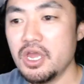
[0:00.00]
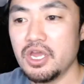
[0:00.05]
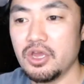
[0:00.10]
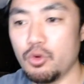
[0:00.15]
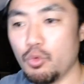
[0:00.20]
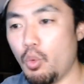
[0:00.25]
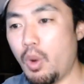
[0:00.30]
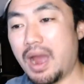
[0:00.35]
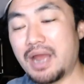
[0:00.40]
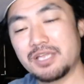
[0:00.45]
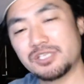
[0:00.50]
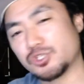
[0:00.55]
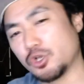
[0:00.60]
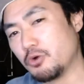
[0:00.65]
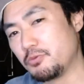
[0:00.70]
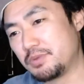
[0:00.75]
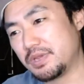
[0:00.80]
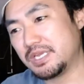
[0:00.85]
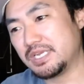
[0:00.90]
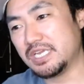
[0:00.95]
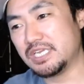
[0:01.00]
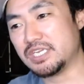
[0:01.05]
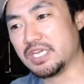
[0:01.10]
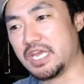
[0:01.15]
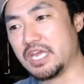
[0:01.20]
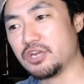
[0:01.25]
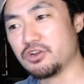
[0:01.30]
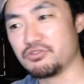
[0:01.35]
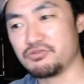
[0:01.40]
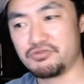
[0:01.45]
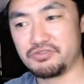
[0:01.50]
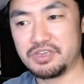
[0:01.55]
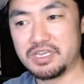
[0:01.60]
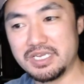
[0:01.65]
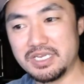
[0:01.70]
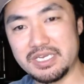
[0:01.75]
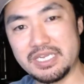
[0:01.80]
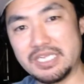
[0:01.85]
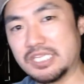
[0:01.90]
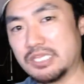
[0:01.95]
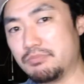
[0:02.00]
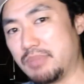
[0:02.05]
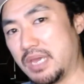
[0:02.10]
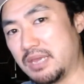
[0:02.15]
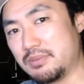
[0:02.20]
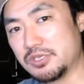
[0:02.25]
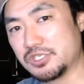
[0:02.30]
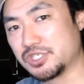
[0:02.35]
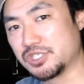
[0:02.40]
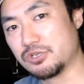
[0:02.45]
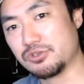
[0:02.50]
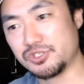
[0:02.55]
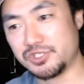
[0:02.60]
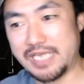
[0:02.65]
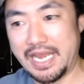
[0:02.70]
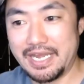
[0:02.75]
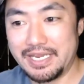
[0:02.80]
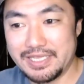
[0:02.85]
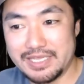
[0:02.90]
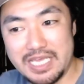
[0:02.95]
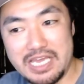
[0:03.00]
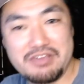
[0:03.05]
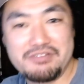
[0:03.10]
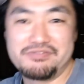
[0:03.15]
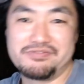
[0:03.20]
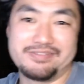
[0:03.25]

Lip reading: why does OP need to intervene in the babysitter's dating life?